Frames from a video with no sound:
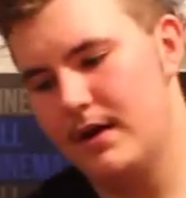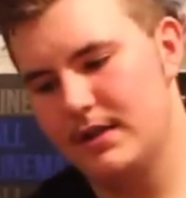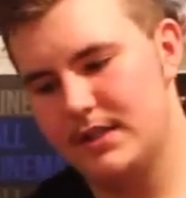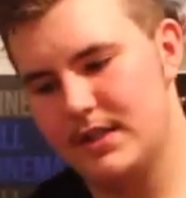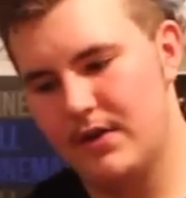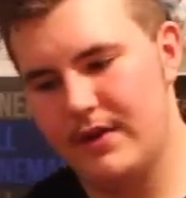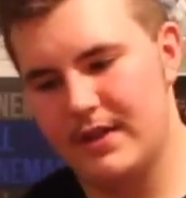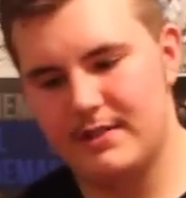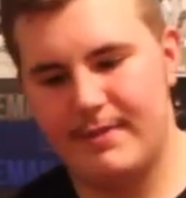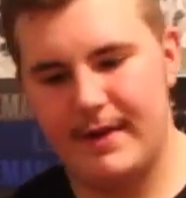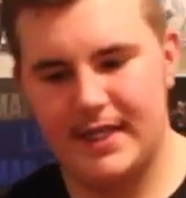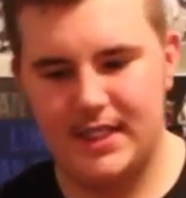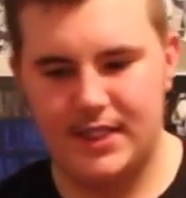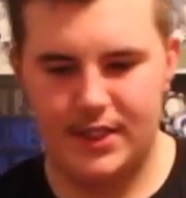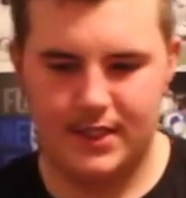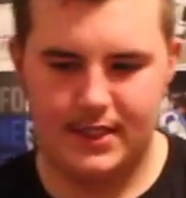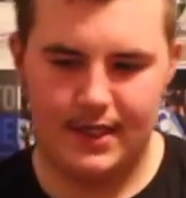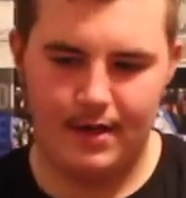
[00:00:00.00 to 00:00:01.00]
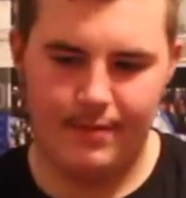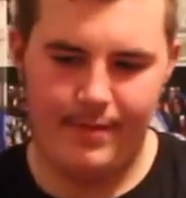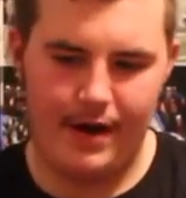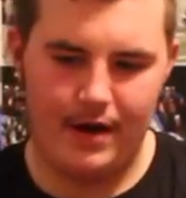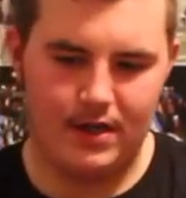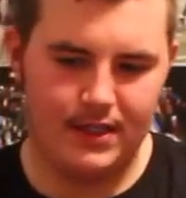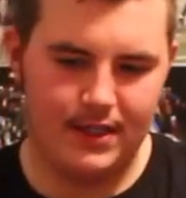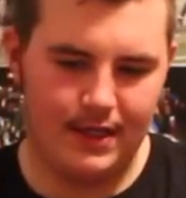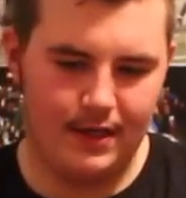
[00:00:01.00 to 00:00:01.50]
So that's basically just a
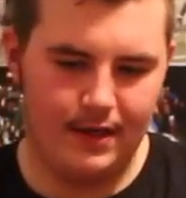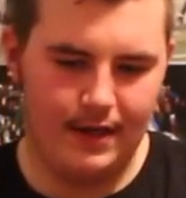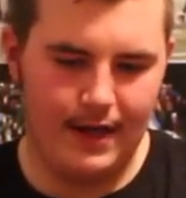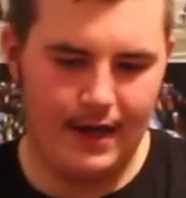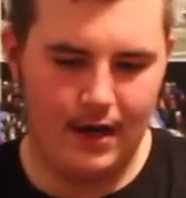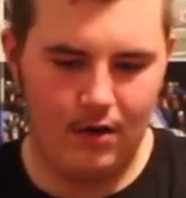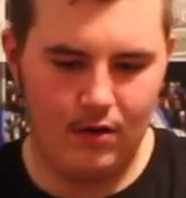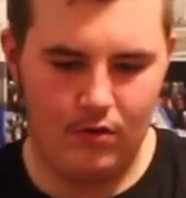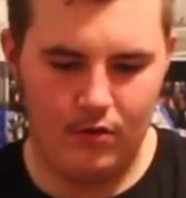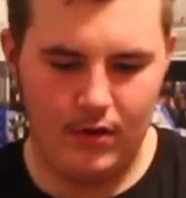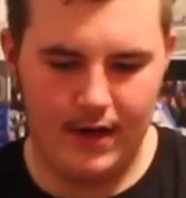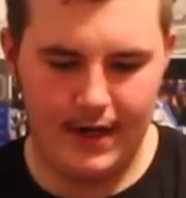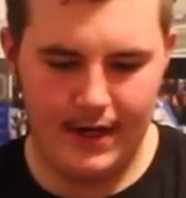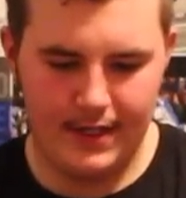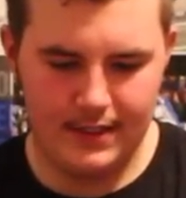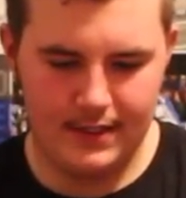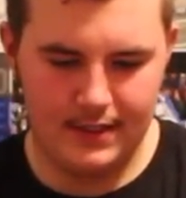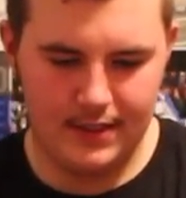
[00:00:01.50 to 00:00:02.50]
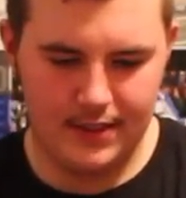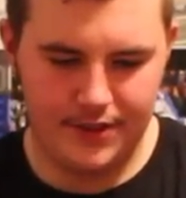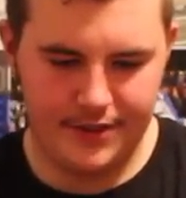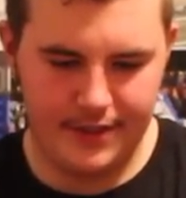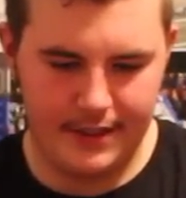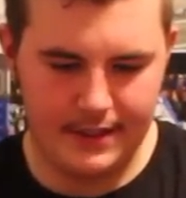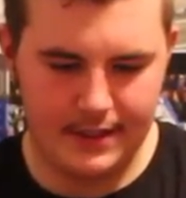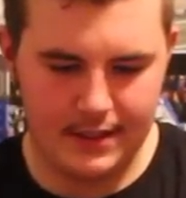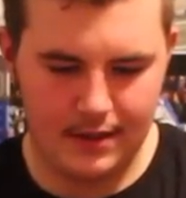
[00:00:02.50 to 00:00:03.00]
comparison. Now, what it is
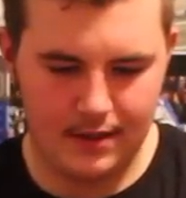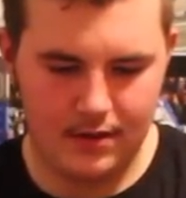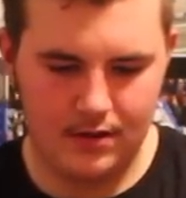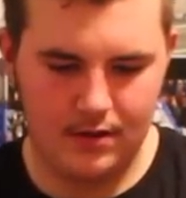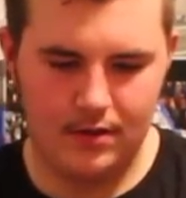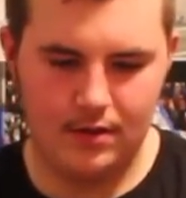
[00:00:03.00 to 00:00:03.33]
just